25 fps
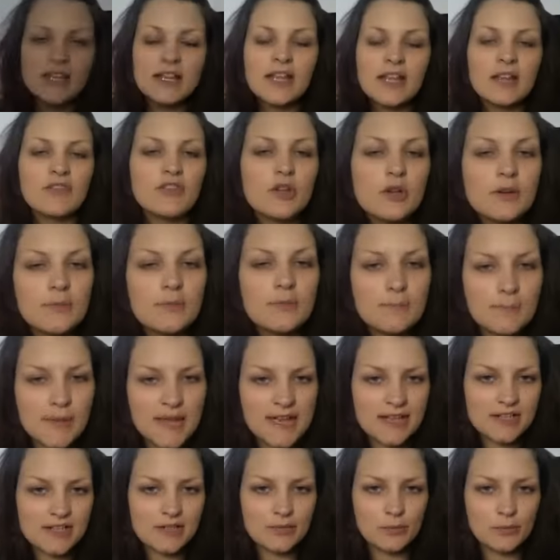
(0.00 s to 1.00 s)
If you can
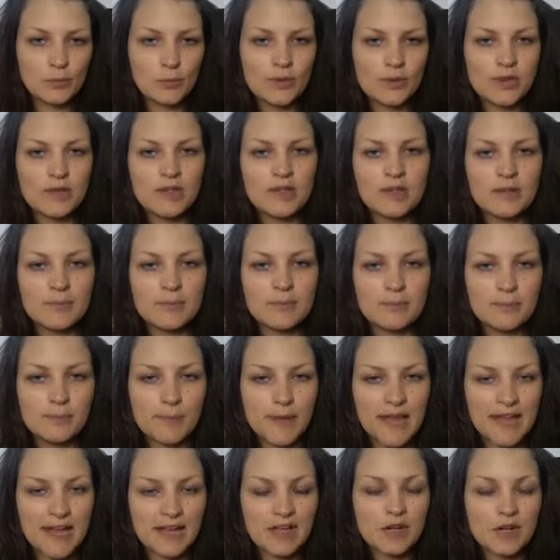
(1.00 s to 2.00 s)
blend with a
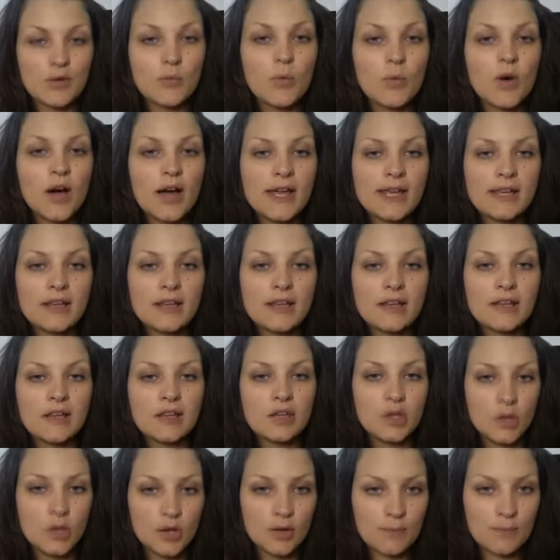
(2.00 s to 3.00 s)
black and a white,
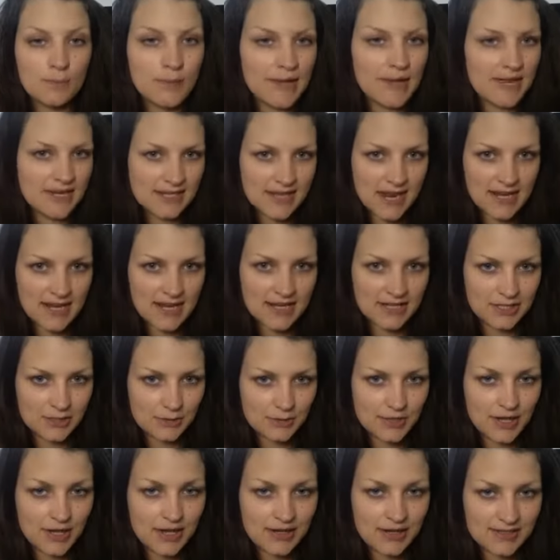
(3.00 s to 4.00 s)
you can blend any
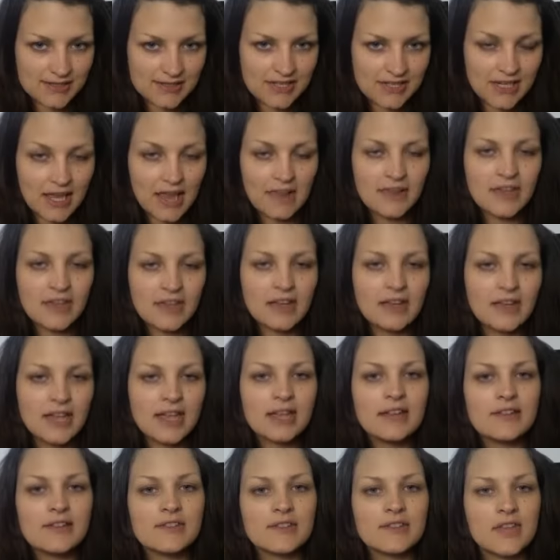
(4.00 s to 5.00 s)
two colours together, okay,
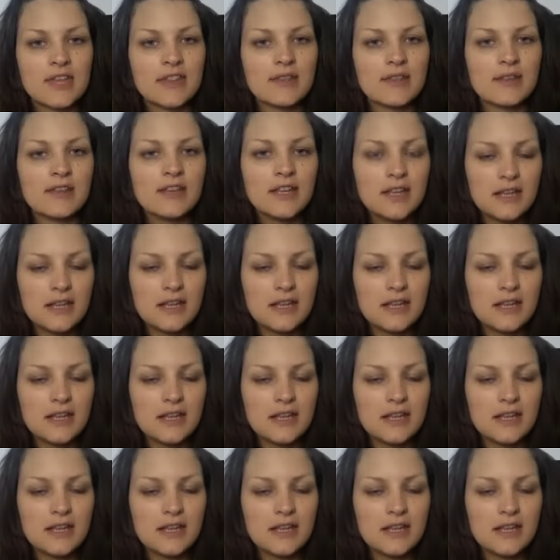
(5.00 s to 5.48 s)
because they're the,